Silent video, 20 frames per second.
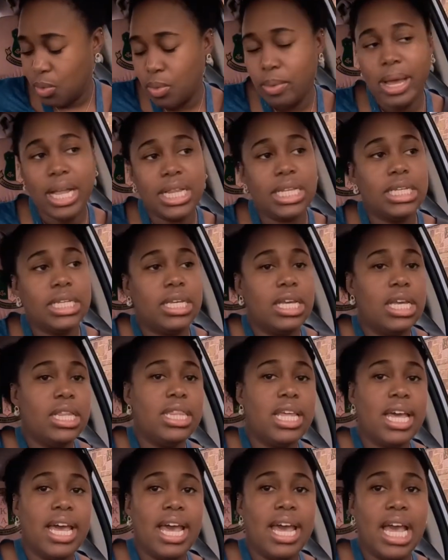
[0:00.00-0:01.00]
we're about to
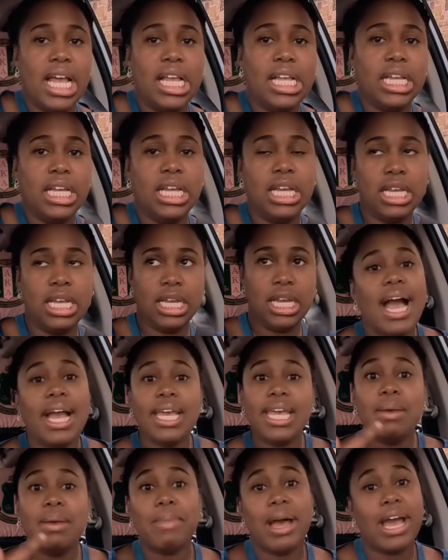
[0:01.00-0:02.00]
get that. I
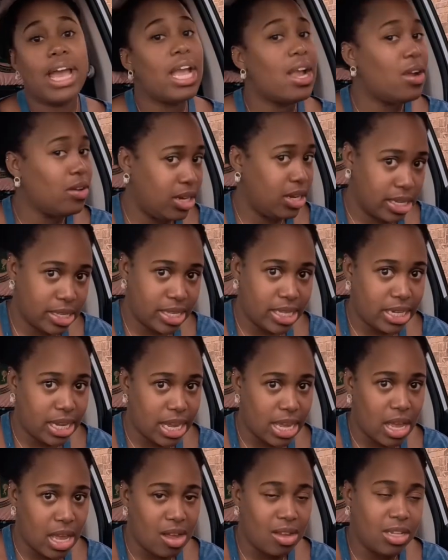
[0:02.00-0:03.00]
get my hair done
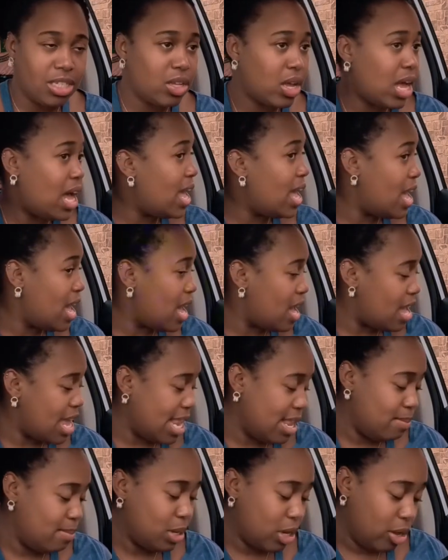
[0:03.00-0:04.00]
today, y'all. So I
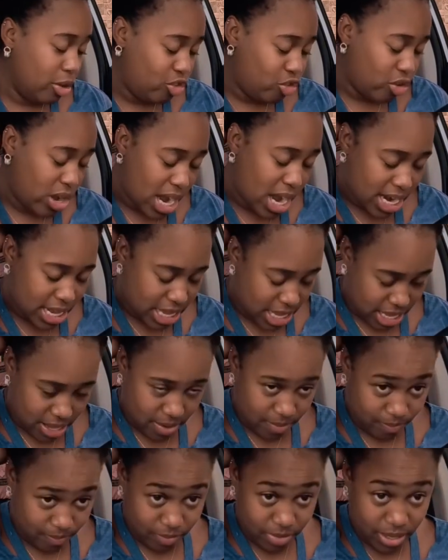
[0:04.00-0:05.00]
had blow dried it,
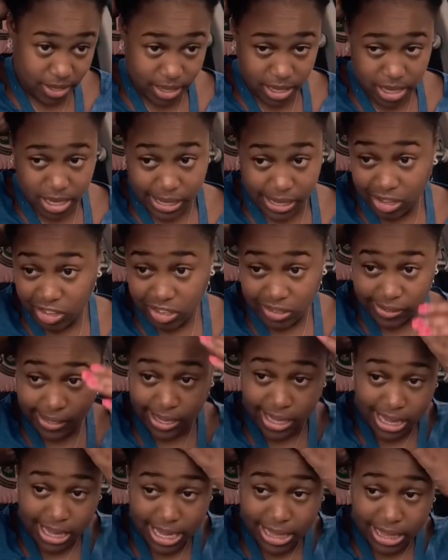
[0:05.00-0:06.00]
and I just
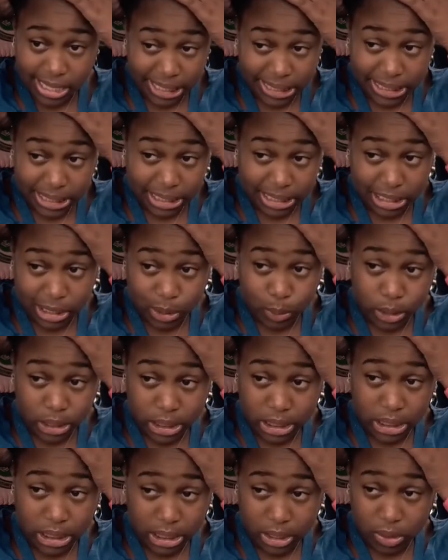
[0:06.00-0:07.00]
did like these little
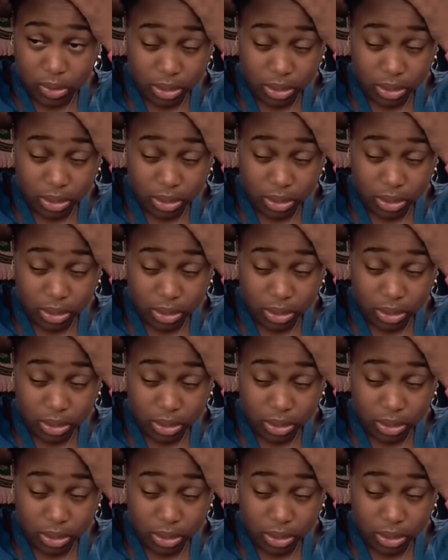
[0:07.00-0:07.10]
twist,